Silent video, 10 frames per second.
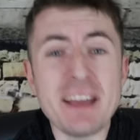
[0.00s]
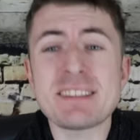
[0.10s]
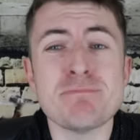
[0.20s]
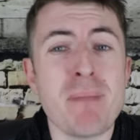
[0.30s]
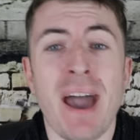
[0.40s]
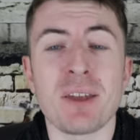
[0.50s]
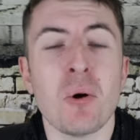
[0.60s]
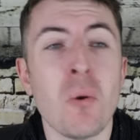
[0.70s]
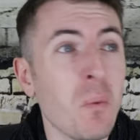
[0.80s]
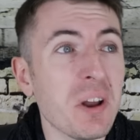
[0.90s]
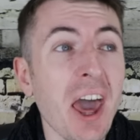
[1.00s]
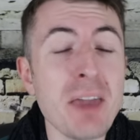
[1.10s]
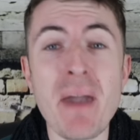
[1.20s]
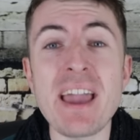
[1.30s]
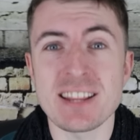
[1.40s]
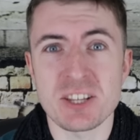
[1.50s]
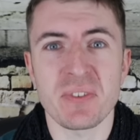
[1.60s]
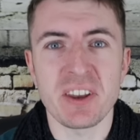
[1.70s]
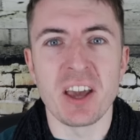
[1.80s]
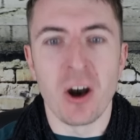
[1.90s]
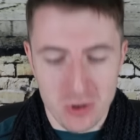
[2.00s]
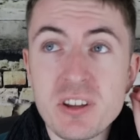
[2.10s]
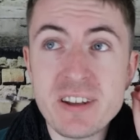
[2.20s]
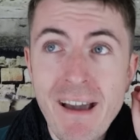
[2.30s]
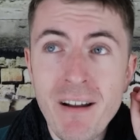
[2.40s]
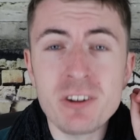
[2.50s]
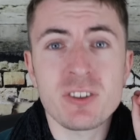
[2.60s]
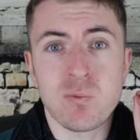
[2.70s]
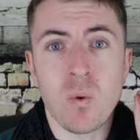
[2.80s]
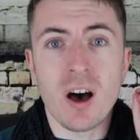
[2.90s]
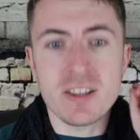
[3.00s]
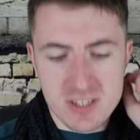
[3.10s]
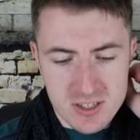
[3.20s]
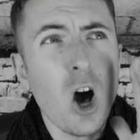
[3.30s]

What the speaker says: It's Matt. When I made this video, the narrative was,